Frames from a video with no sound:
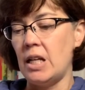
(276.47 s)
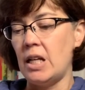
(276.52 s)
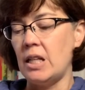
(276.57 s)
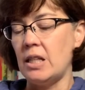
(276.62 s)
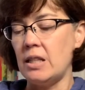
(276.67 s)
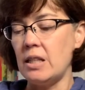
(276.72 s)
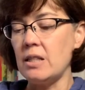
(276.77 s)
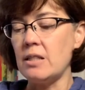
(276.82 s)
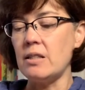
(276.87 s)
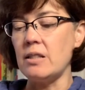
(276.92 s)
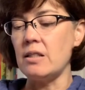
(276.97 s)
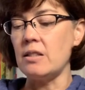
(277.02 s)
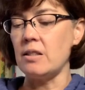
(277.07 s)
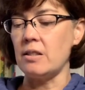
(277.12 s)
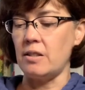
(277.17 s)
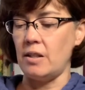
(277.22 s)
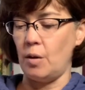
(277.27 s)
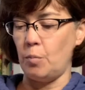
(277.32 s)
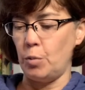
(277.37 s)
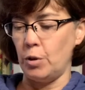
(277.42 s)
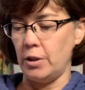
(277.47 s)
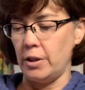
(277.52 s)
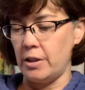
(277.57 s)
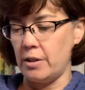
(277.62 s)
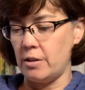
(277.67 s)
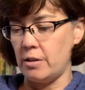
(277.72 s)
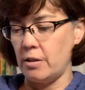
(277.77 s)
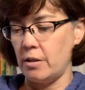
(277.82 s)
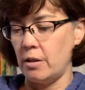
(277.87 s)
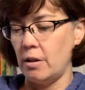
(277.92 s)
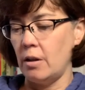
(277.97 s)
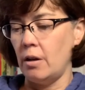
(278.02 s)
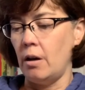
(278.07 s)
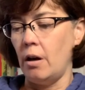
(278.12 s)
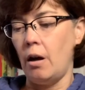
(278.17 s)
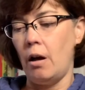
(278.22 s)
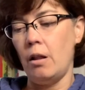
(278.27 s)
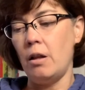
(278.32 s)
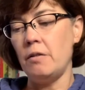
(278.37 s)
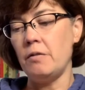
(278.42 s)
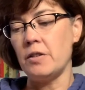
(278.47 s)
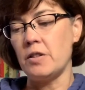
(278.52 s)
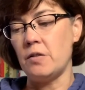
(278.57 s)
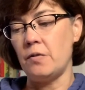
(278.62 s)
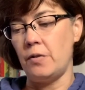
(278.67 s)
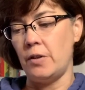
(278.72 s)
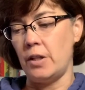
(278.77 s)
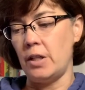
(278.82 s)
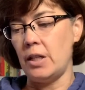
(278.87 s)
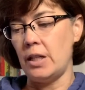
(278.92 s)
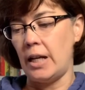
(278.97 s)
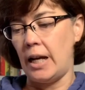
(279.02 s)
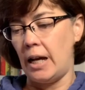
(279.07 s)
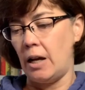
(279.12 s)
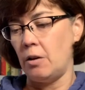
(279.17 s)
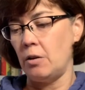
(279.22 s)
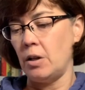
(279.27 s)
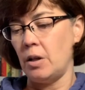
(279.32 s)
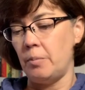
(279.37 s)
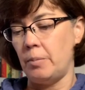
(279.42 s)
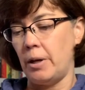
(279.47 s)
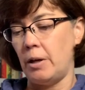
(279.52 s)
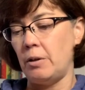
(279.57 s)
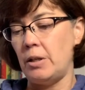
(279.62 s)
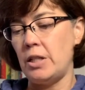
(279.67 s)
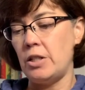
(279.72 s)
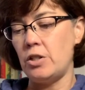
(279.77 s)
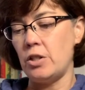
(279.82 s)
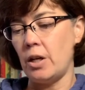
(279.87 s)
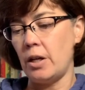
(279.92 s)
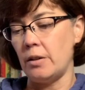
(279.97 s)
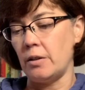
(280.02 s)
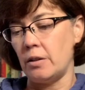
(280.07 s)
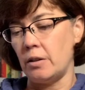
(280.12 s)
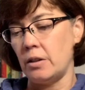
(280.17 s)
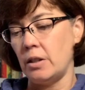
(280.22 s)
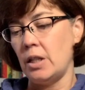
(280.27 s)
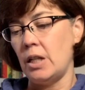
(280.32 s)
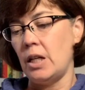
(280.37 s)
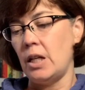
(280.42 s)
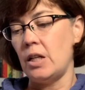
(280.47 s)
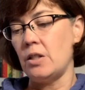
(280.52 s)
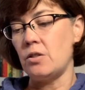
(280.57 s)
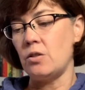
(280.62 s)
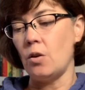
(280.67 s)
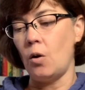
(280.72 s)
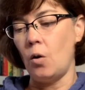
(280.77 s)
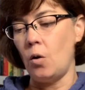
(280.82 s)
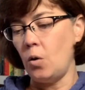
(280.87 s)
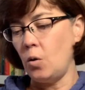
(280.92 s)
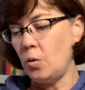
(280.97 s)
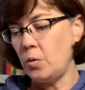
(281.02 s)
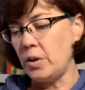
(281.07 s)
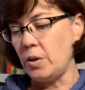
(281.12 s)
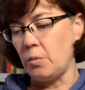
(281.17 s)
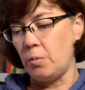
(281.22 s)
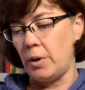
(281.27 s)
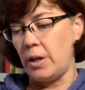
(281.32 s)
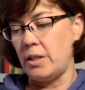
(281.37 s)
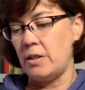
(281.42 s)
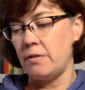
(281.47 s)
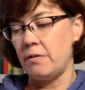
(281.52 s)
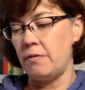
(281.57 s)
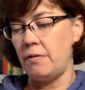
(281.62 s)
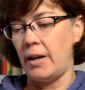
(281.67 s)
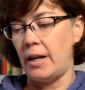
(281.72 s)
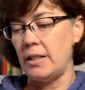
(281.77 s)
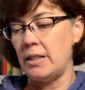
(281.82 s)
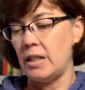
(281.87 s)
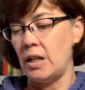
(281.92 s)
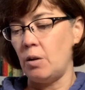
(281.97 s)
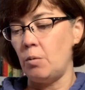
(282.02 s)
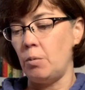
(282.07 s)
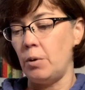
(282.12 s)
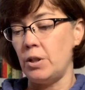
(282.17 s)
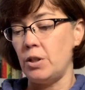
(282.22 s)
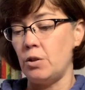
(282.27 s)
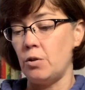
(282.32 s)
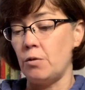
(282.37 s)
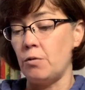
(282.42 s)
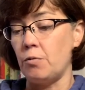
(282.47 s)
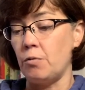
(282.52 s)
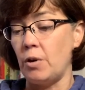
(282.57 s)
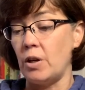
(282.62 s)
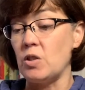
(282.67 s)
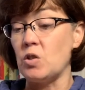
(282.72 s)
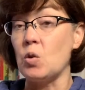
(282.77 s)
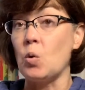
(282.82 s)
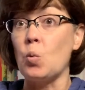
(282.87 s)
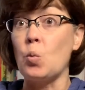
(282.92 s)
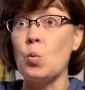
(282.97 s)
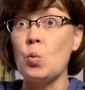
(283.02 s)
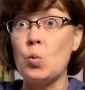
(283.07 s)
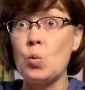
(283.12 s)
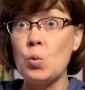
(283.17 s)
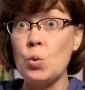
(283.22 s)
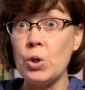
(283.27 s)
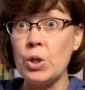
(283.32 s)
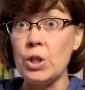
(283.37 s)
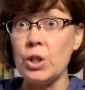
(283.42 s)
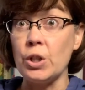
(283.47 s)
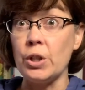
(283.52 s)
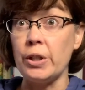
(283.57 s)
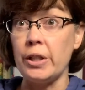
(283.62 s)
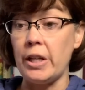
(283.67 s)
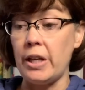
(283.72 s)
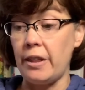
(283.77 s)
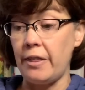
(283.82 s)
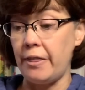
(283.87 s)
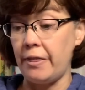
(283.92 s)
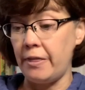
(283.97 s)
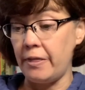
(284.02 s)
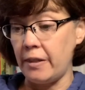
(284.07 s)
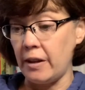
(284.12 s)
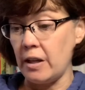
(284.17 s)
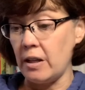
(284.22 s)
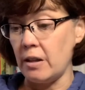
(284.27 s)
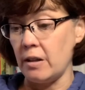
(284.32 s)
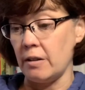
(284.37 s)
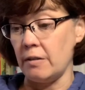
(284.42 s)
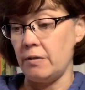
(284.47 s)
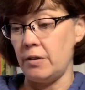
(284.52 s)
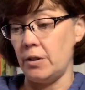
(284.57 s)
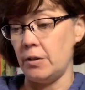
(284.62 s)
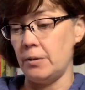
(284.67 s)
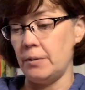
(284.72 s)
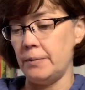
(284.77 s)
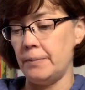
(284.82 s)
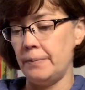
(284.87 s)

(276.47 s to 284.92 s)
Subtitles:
This is a sample list. All of us fill it out about each other. It's the only way to find out what your friends really think of you.